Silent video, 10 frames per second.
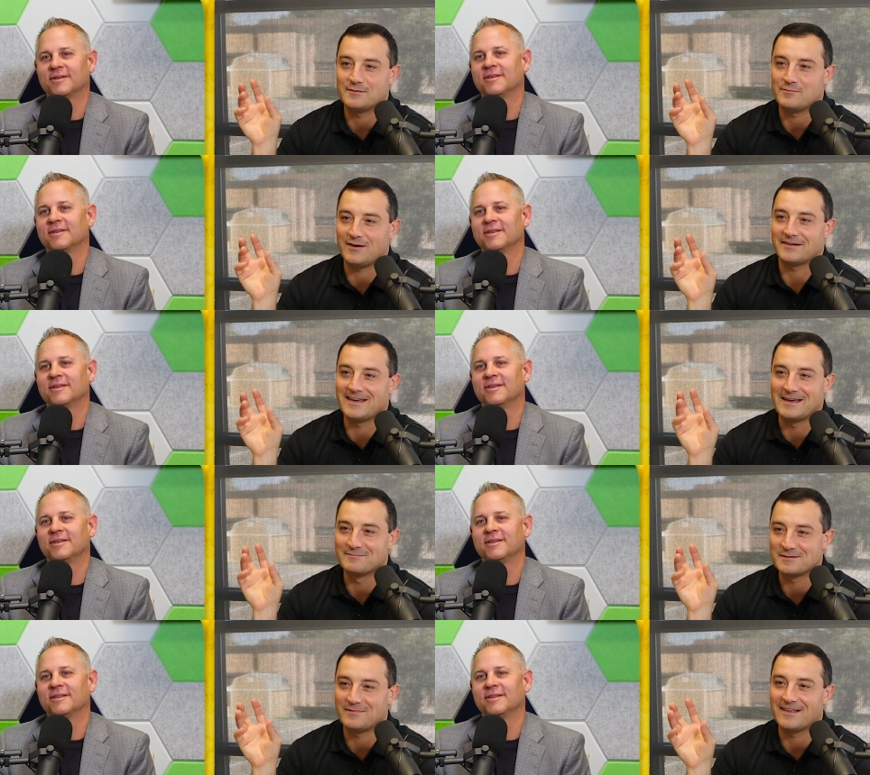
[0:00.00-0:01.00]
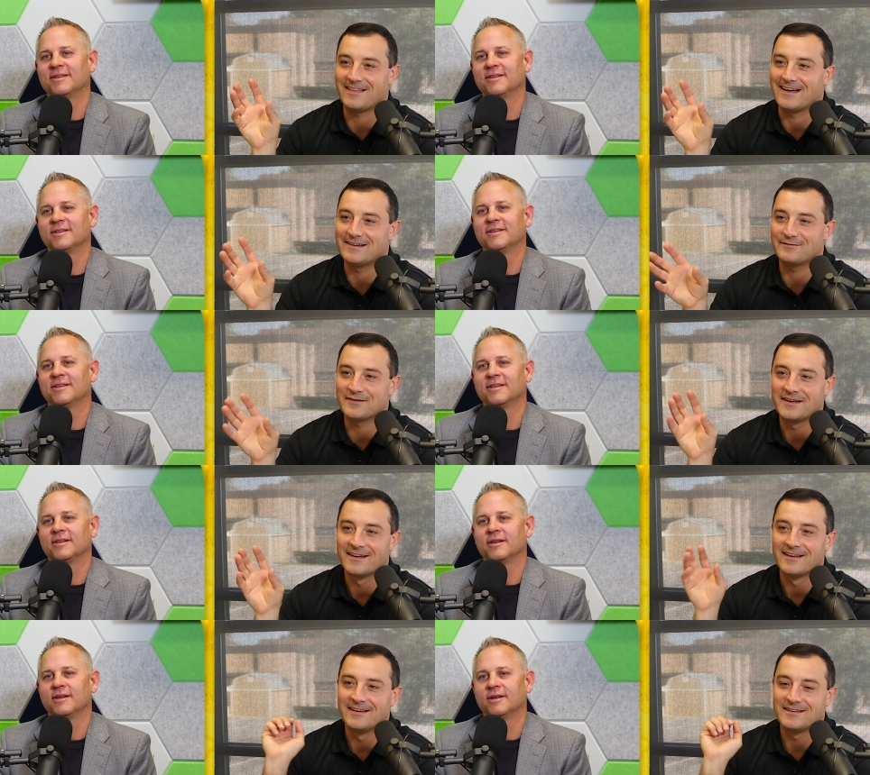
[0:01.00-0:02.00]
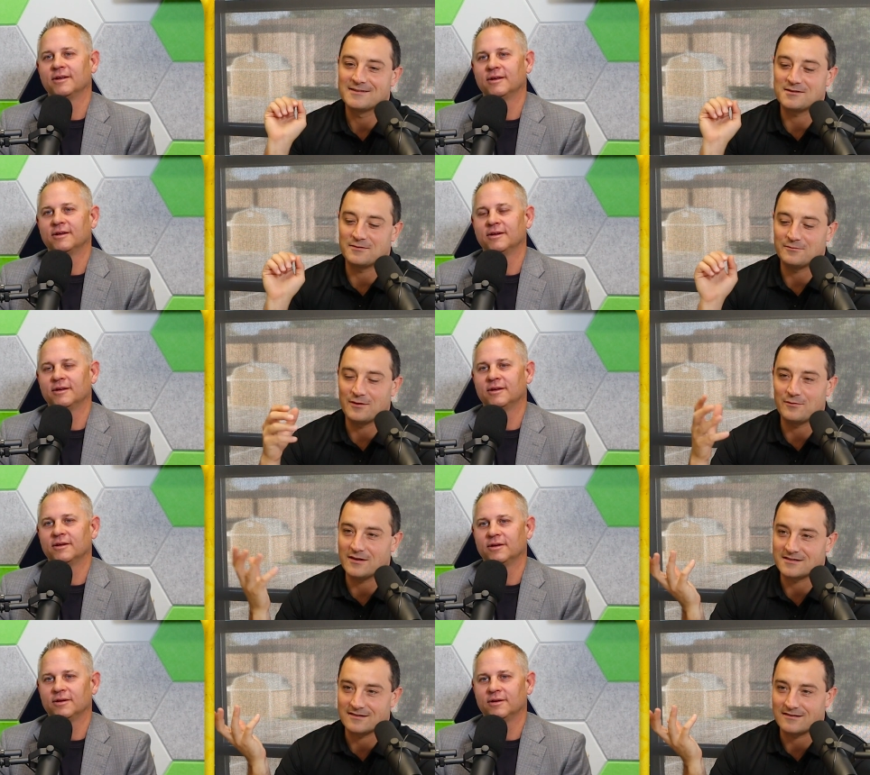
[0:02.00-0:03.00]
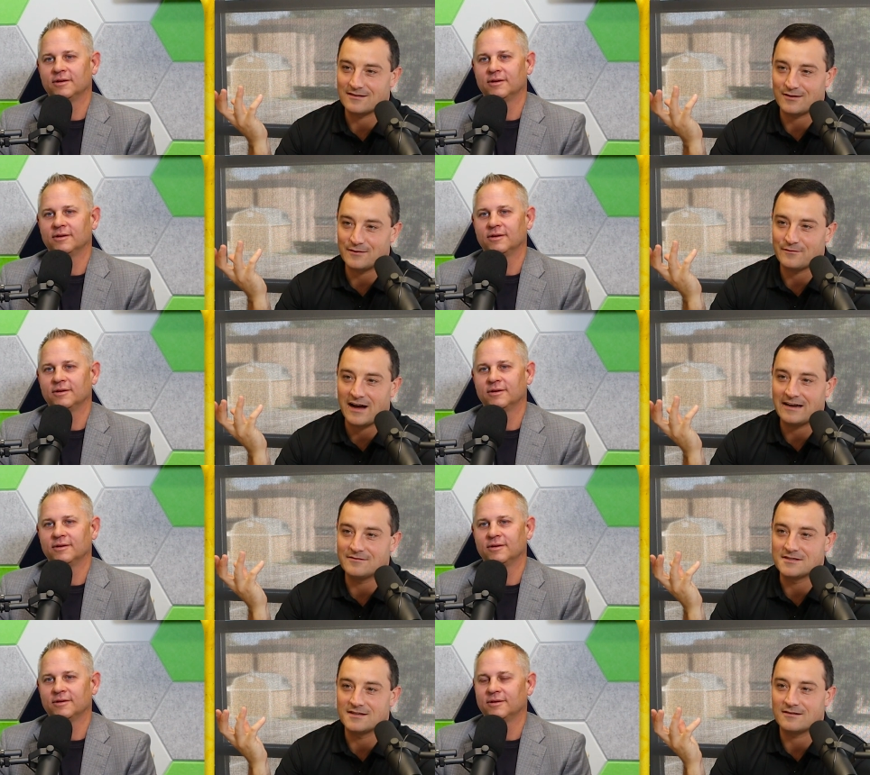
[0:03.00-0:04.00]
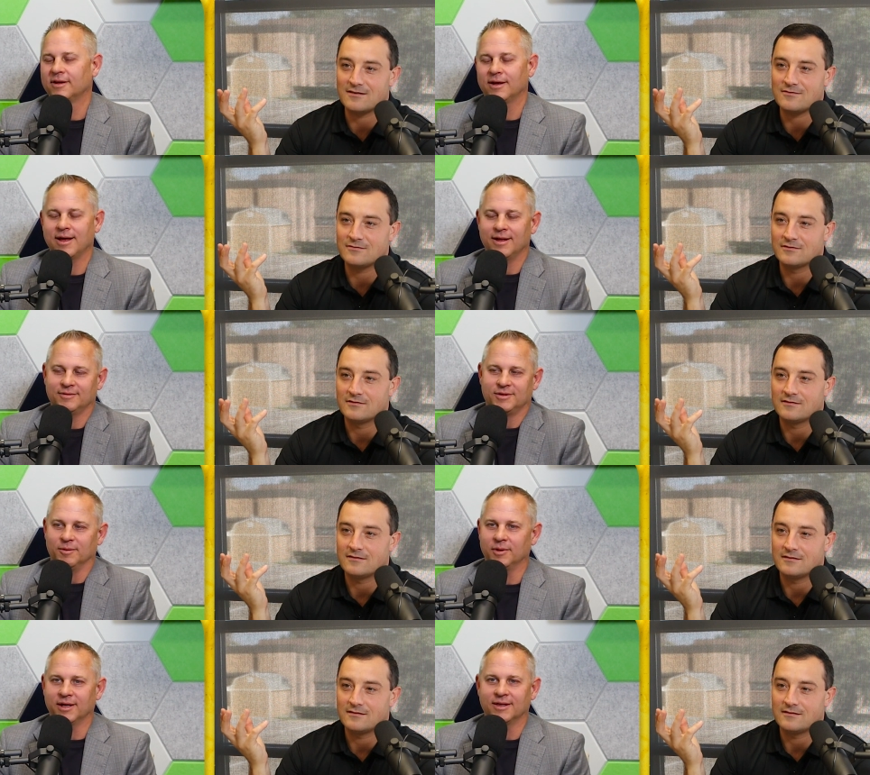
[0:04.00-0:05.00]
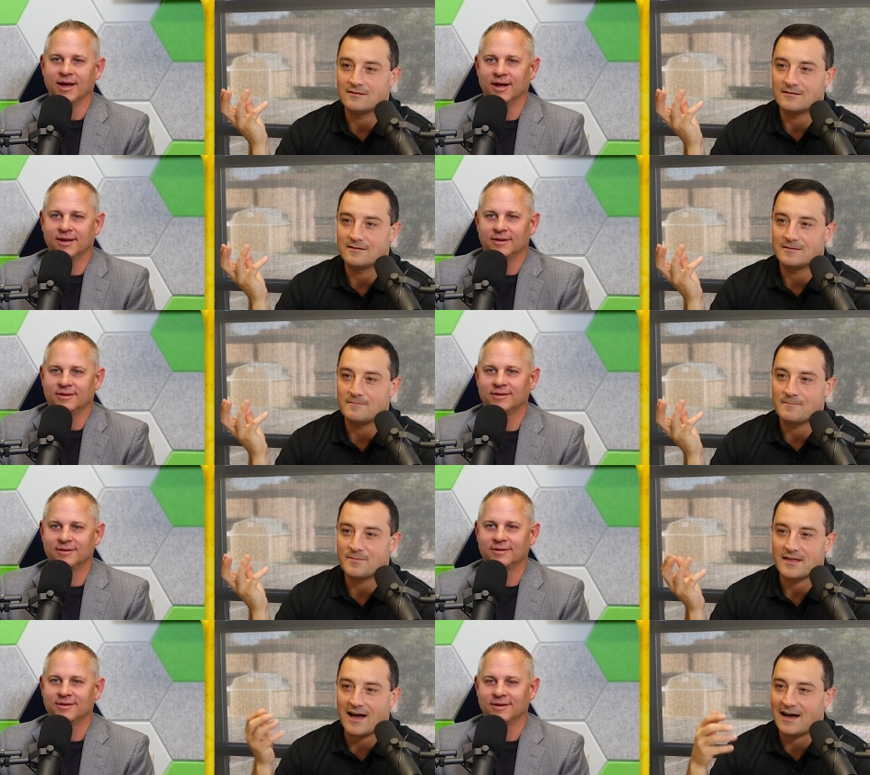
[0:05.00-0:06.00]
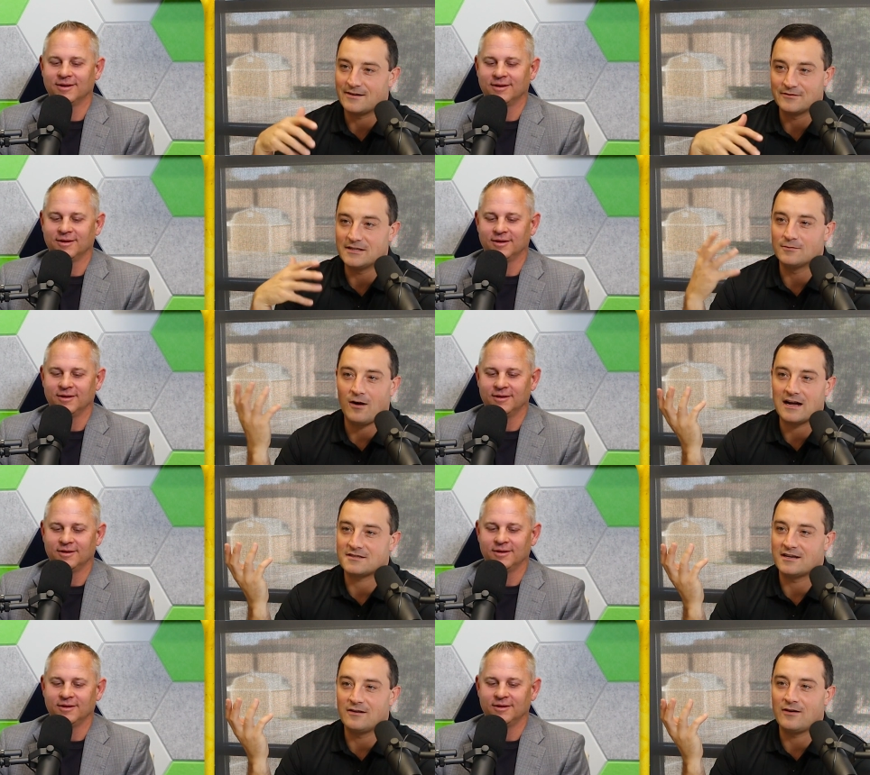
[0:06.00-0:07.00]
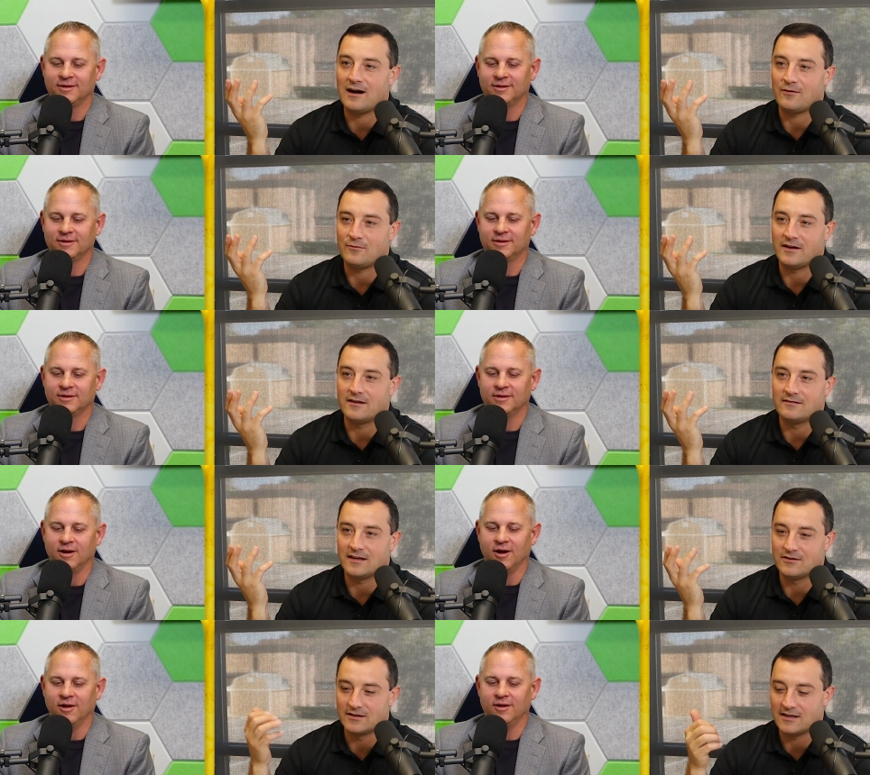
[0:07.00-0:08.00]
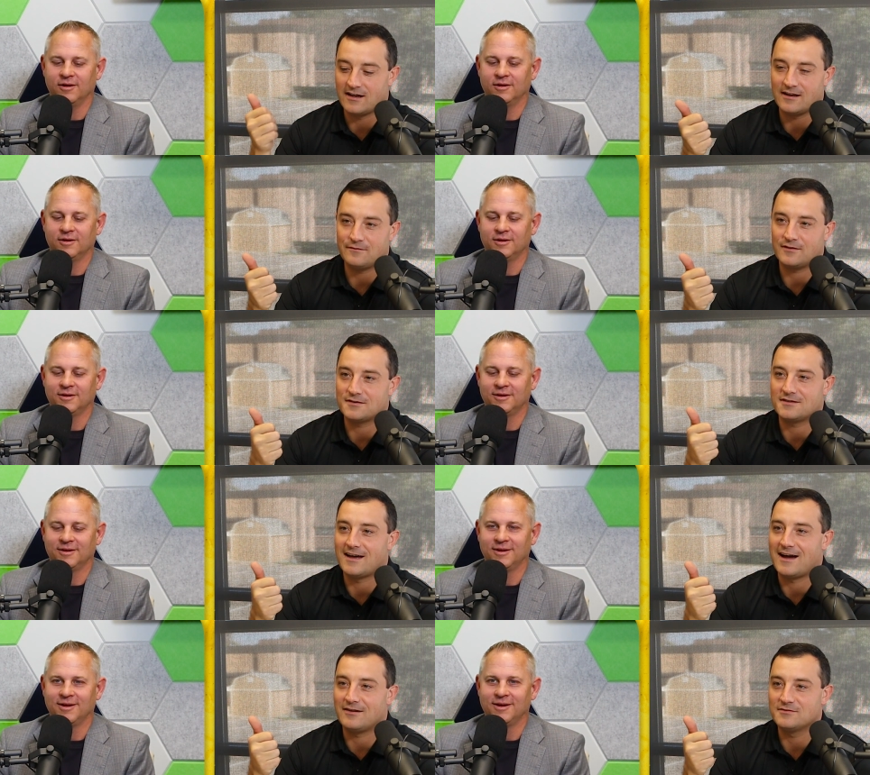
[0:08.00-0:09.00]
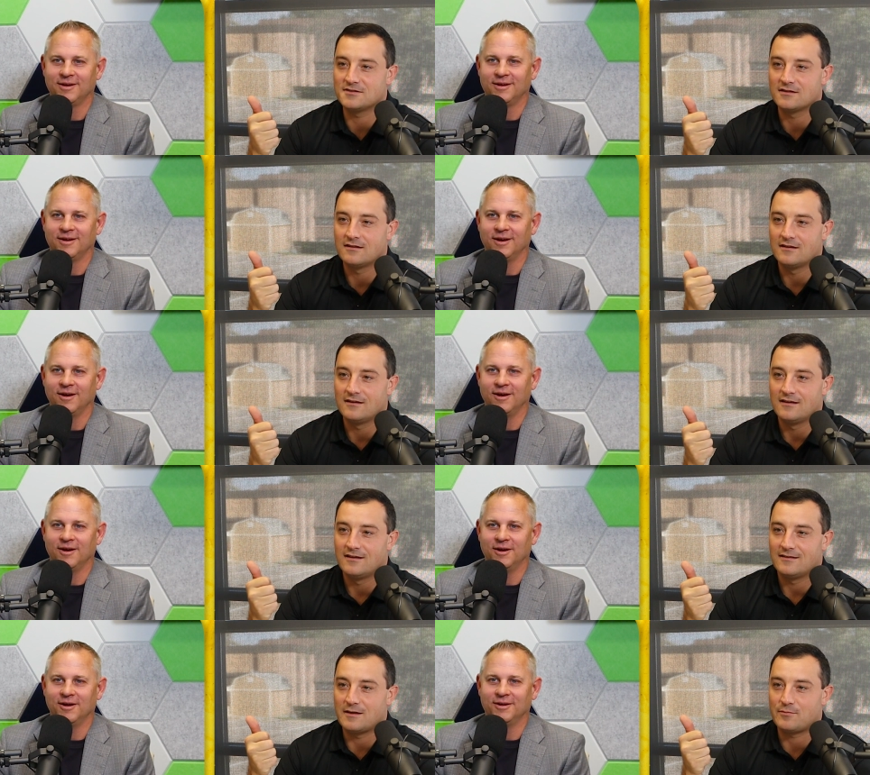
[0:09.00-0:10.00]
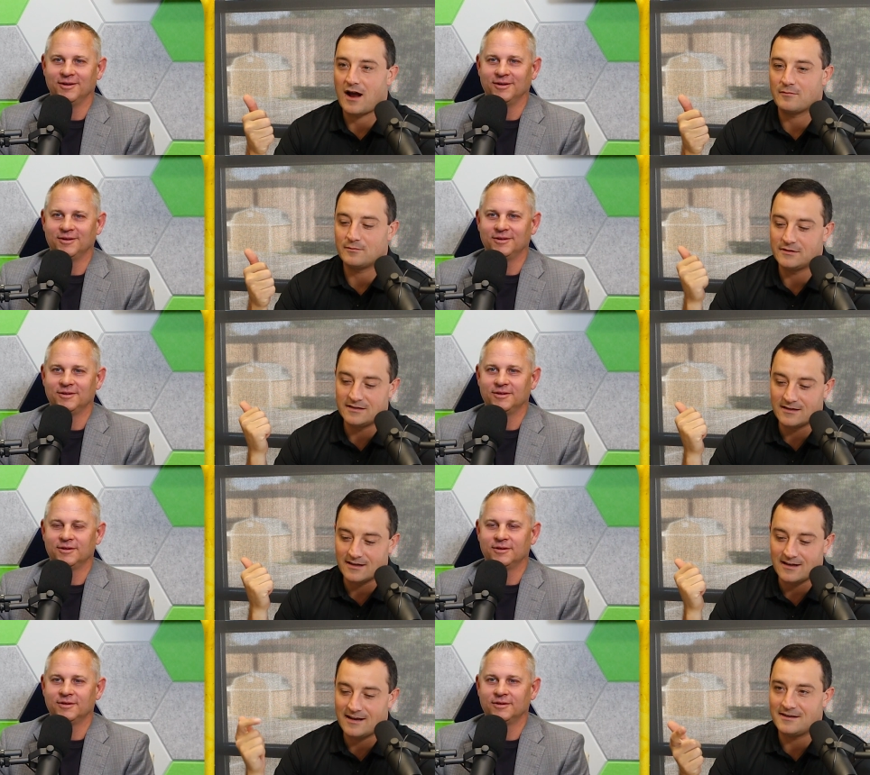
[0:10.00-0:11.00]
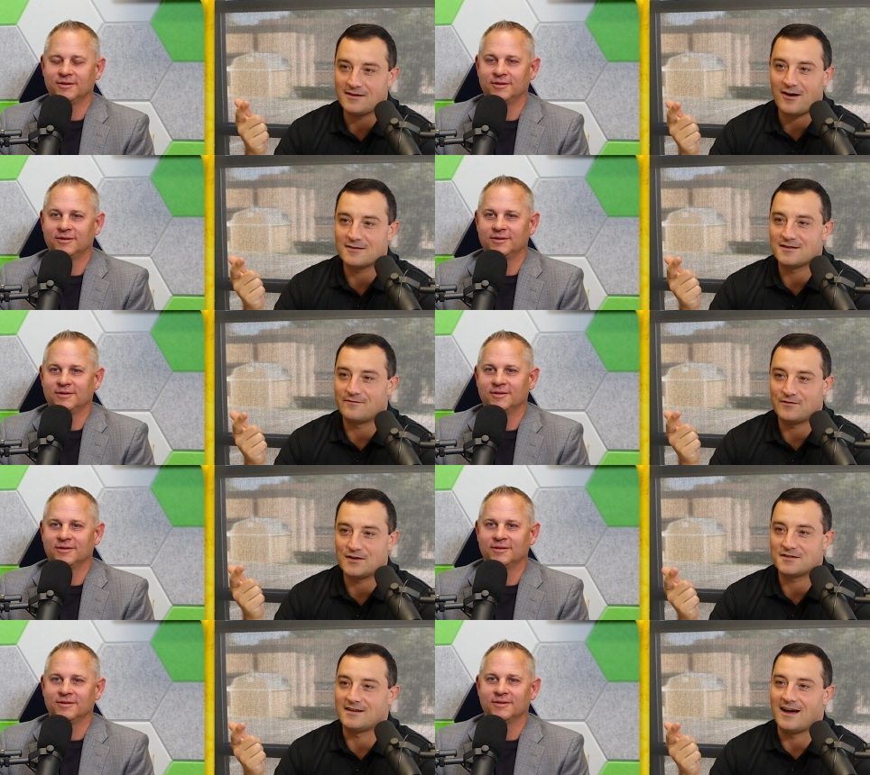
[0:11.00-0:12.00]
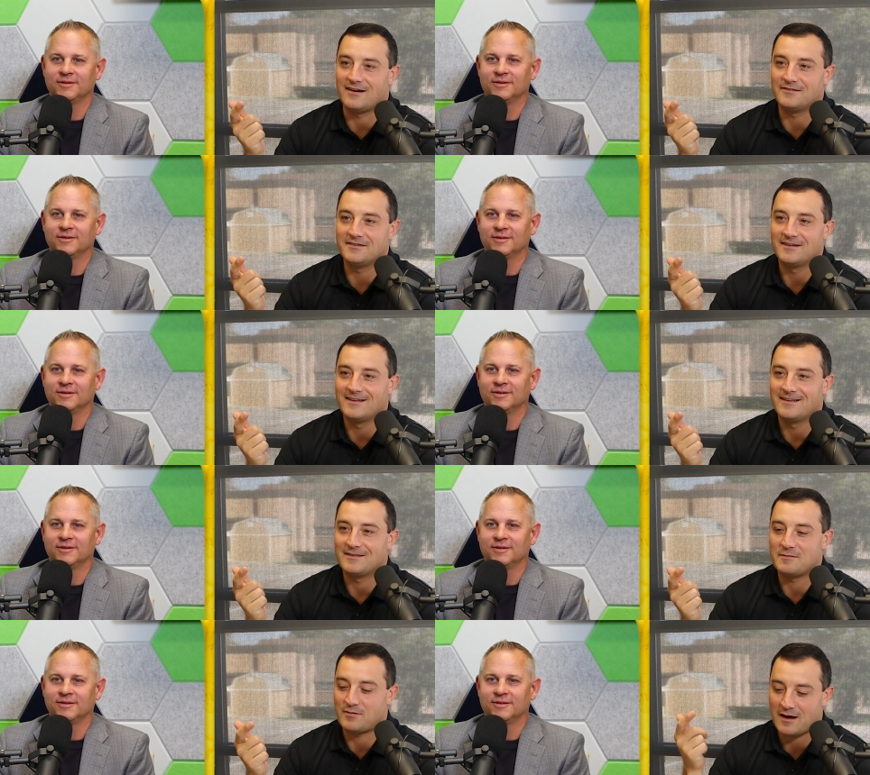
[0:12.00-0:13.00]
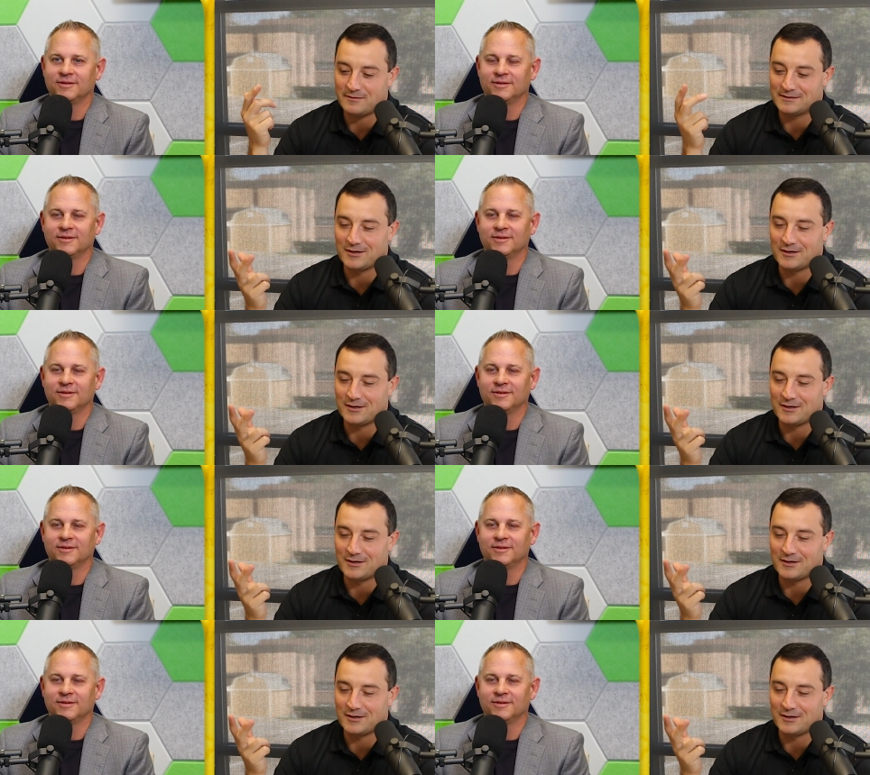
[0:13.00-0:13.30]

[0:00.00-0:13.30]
Speaker 1: football games in my life. So what was it? Thirty-five to zero, uh, something like that. I don't need to watch. I know how it went. They oh. couldn't get any first downs. They probably didn't get any yards on first down. They probably